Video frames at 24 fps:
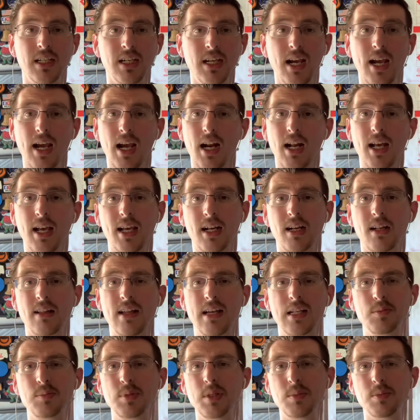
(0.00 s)
And I had a lot
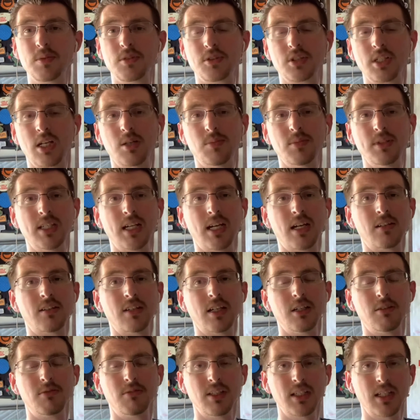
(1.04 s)
of people tell me how
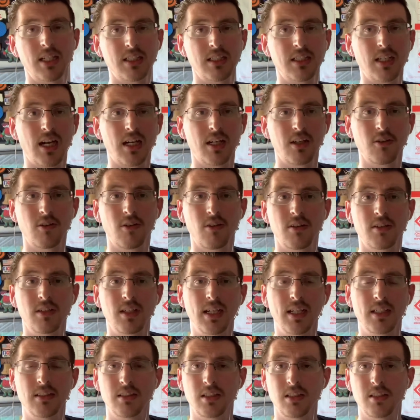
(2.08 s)
Henry had kind of gone
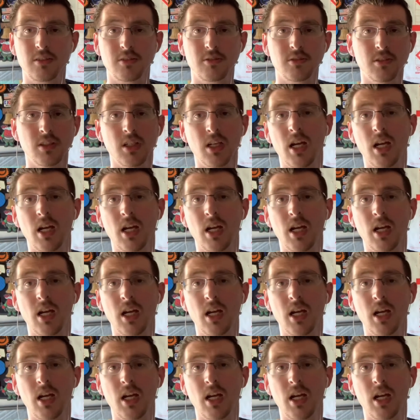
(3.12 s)
downhill.